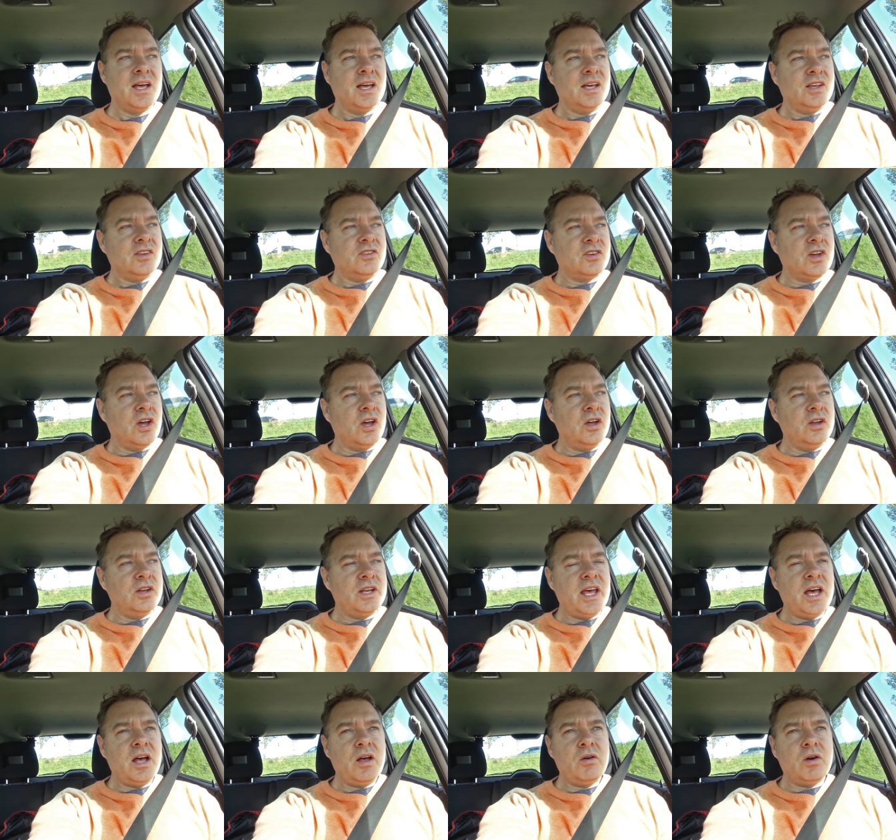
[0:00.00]
So
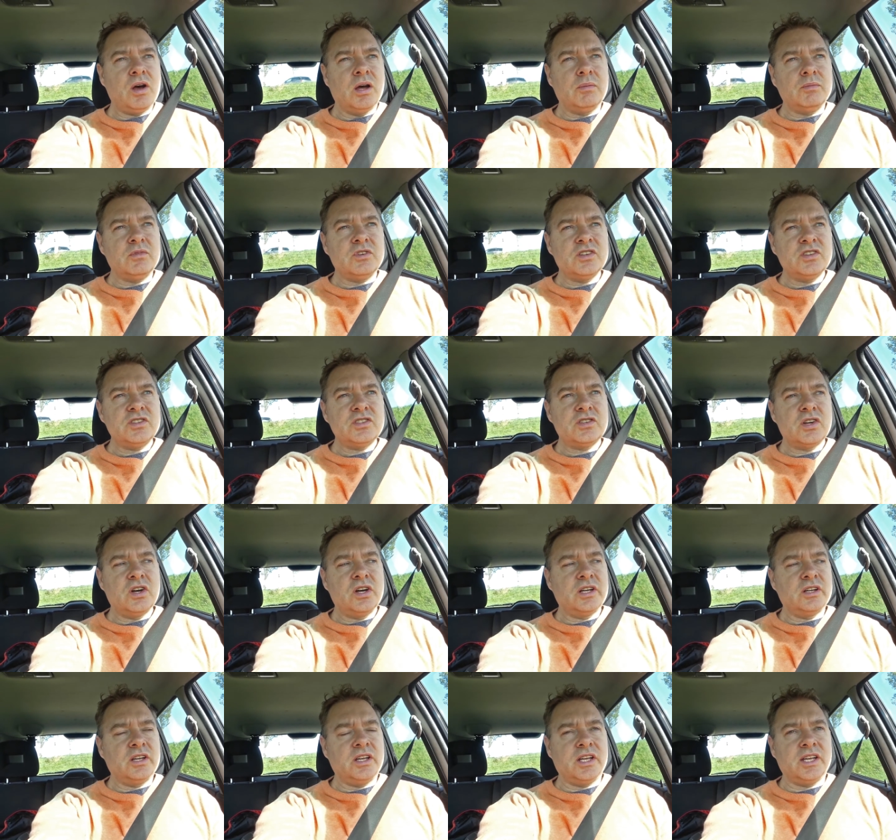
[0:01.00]
now I'm just
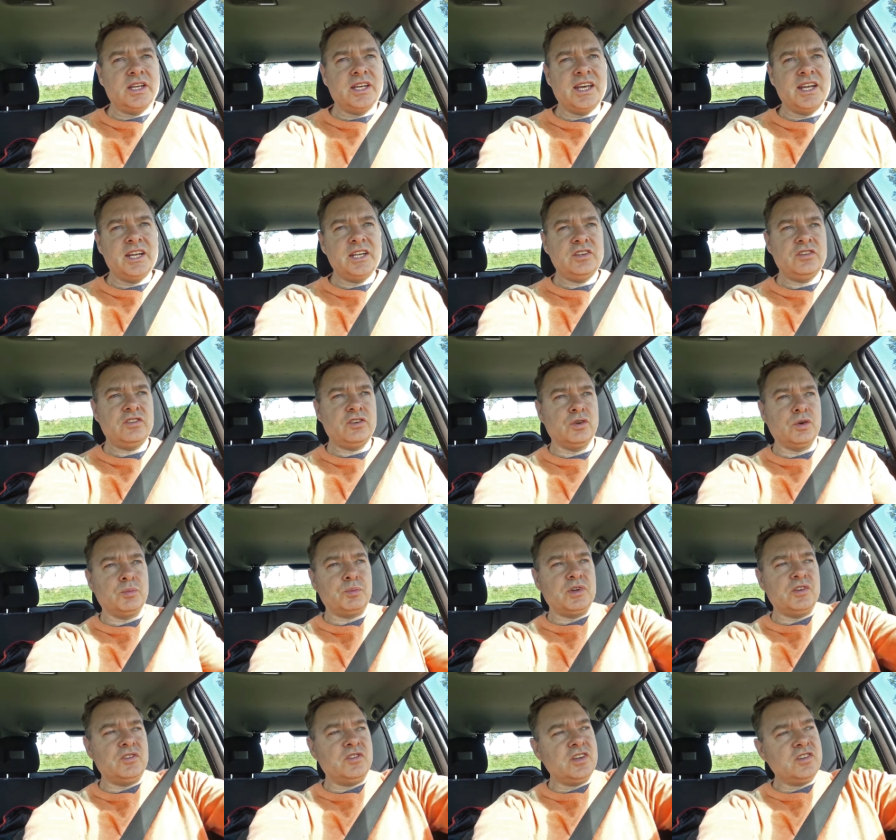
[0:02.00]
trying to get into a
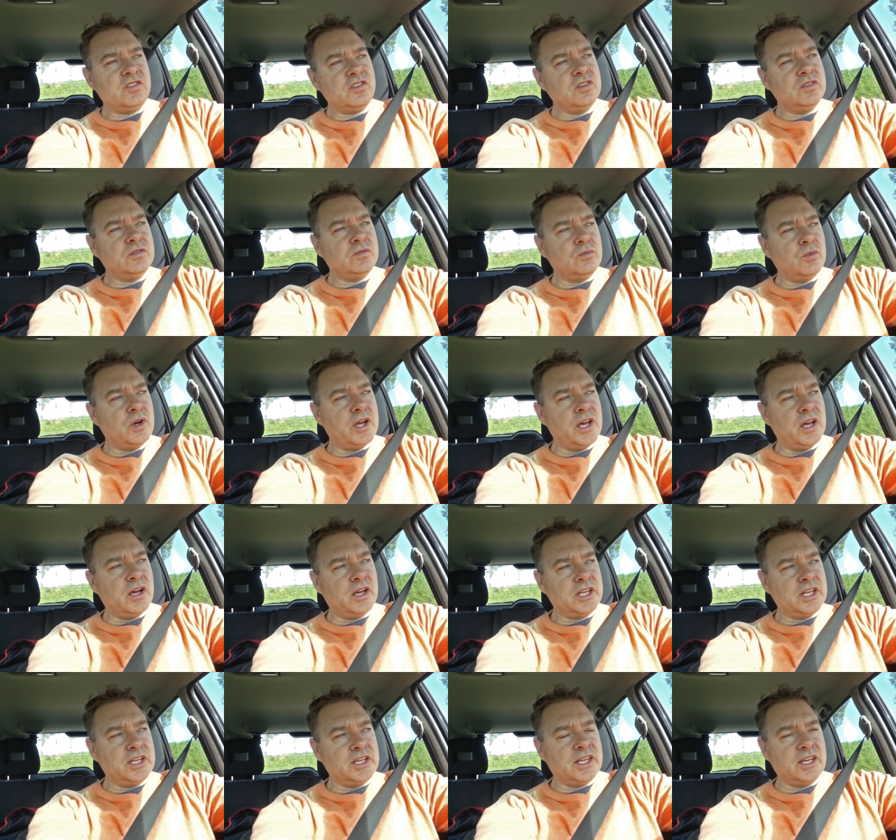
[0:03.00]
position where
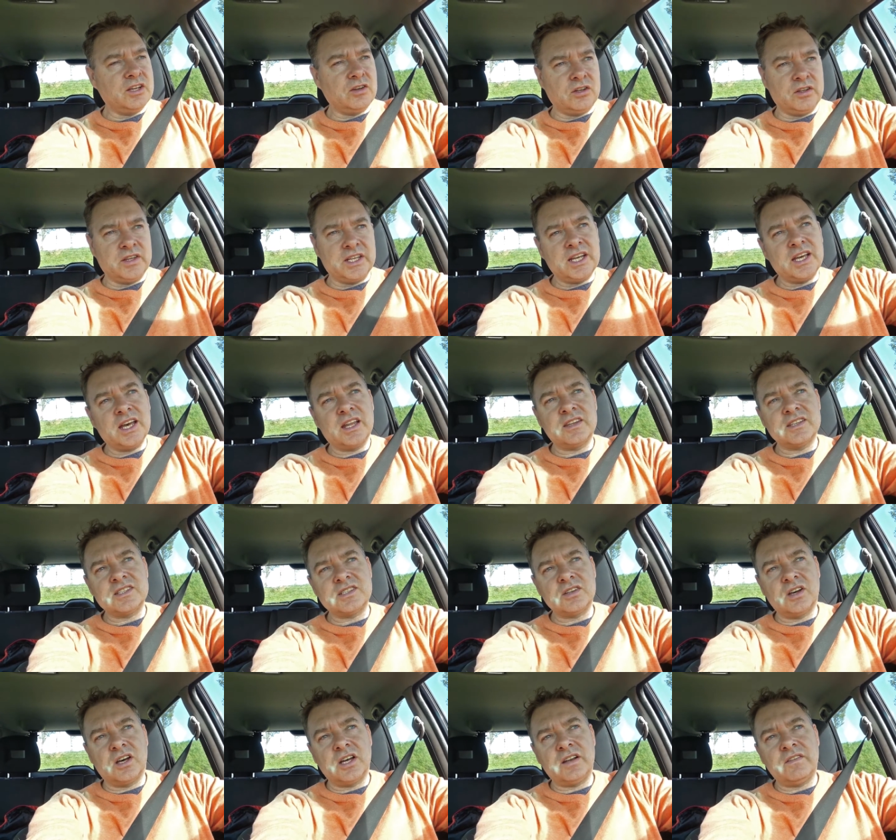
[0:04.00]
I can get on the other
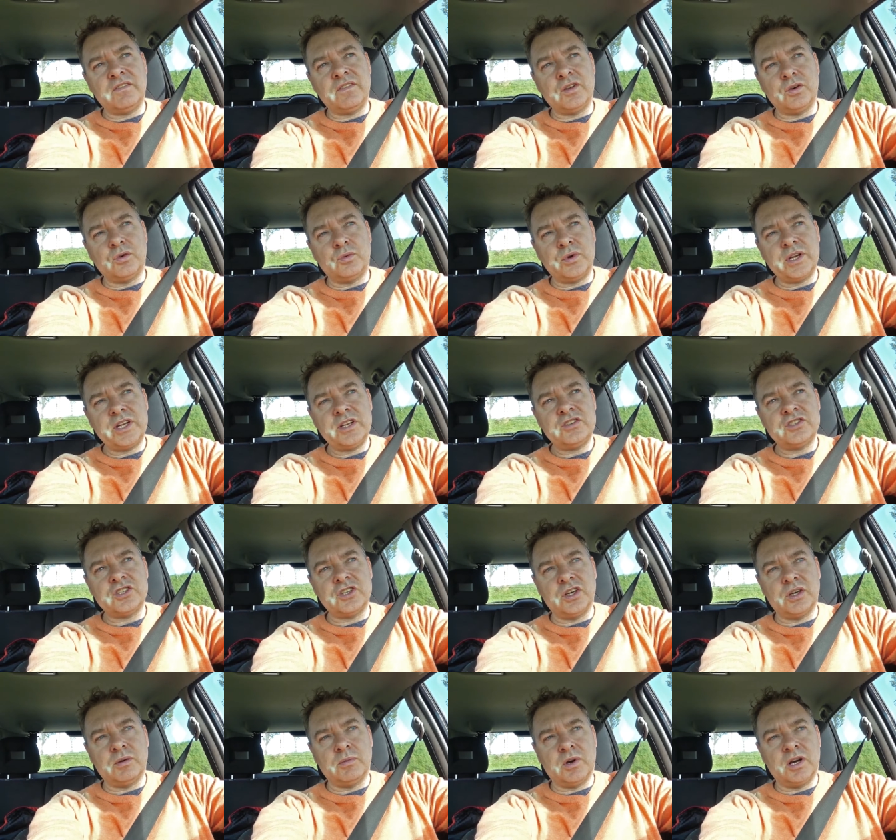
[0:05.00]
side of the wind
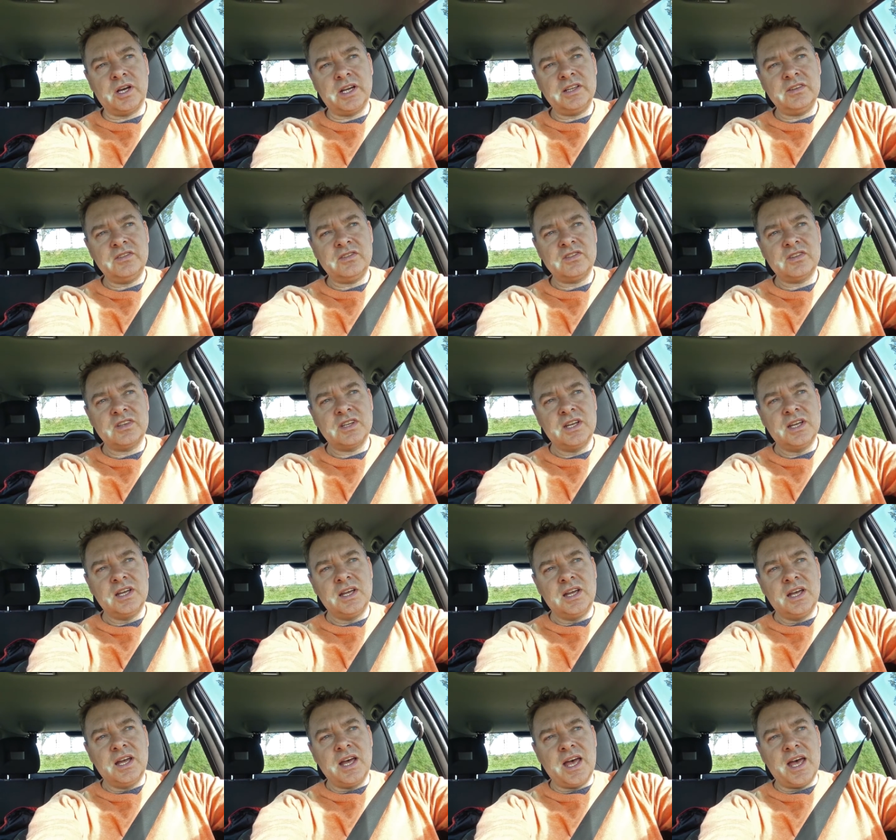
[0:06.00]
turbines
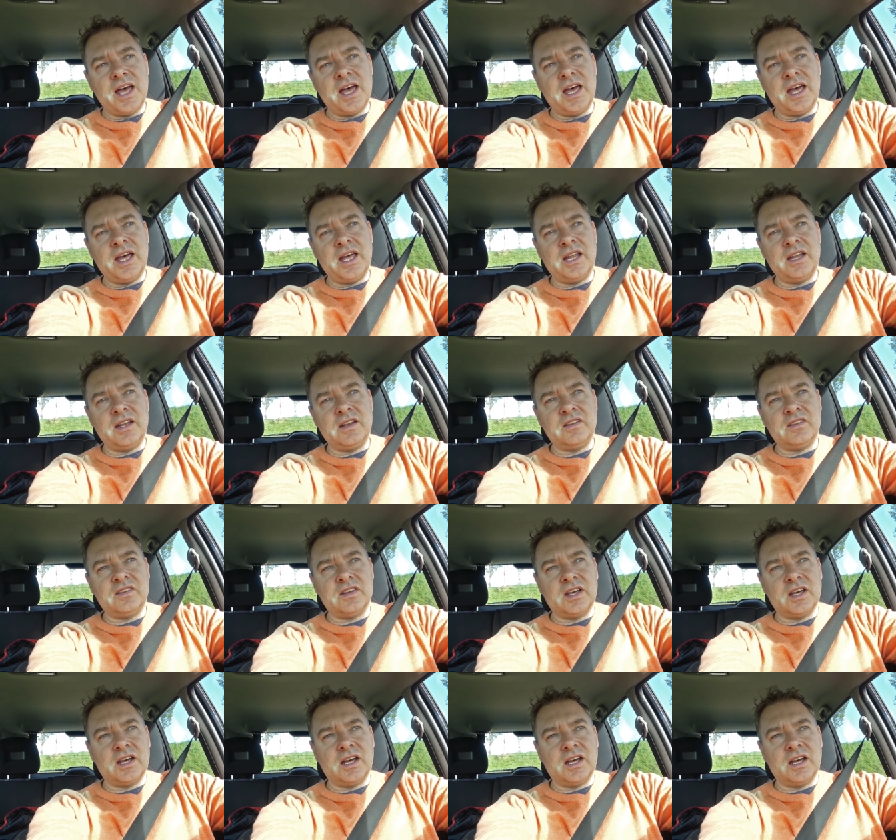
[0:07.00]
and